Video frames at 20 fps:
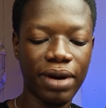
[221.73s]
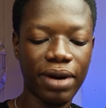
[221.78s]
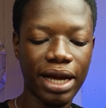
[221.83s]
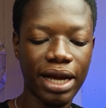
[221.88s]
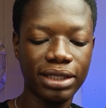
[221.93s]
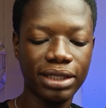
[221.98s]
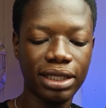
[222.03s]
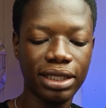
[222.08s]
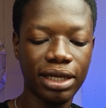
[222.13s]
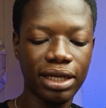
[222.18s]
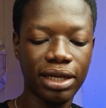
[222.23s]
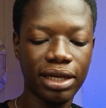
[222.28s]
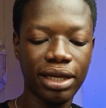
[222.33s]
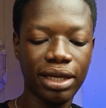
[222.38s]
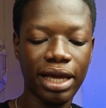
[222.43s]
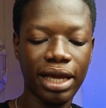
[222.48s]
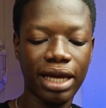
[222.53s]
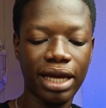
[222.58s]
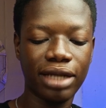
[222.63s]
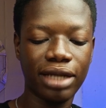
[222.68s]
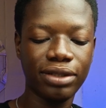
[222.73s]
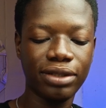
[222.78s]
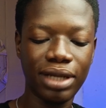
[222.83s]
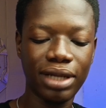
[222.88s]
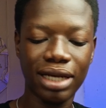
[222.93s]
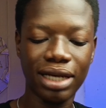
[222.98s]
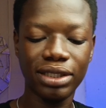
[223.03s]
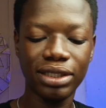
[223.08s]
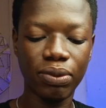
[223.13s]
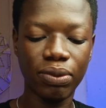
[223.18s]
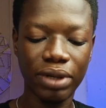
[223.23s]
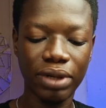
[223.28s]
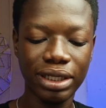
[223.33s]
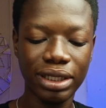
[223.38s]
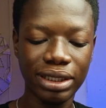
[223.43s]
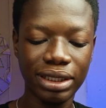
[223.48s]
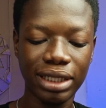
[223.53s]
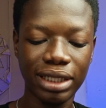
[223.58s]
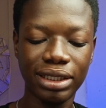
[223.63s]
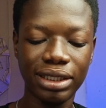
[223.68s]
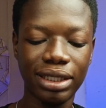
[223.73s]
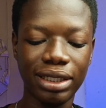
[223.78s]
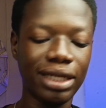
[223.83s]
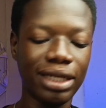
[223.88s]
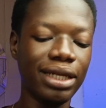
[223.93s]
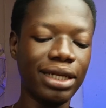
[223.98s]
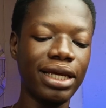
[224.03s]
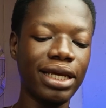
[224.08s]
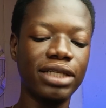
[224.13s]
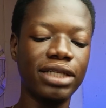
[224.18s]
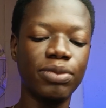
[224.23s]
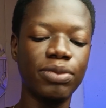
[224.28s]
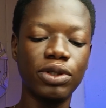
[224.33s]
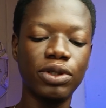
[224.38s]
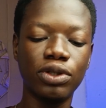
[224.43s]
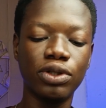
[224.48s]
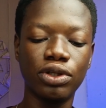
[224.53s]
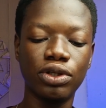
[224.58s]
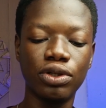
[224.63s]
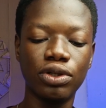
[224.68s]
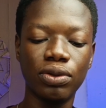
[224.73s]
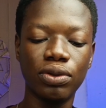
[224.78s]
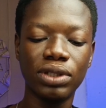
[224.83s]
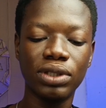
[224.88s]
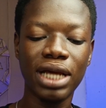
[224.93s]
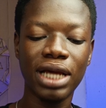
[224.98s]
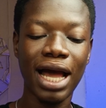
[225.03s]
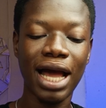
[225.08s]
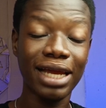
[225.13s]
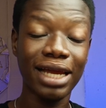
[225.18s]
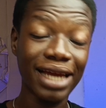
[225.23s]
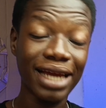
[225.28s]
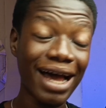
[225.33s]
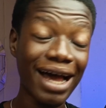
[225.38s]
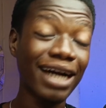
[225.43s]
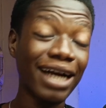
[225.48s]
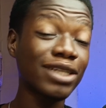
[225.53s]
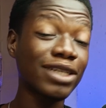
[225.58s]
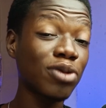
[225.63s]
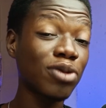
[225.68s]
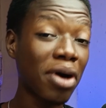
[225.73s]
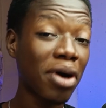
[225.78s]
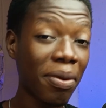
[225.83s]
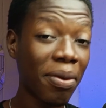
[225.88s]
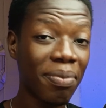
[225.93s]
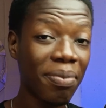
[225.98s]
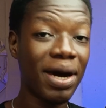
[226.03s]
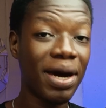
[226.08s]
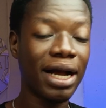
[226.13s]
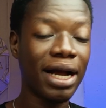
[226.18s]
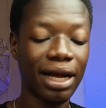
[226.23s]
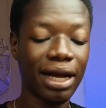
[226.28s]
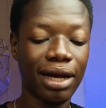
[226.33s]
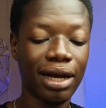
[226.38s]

right here. And as you can see with this section, it needs me to use an actual bank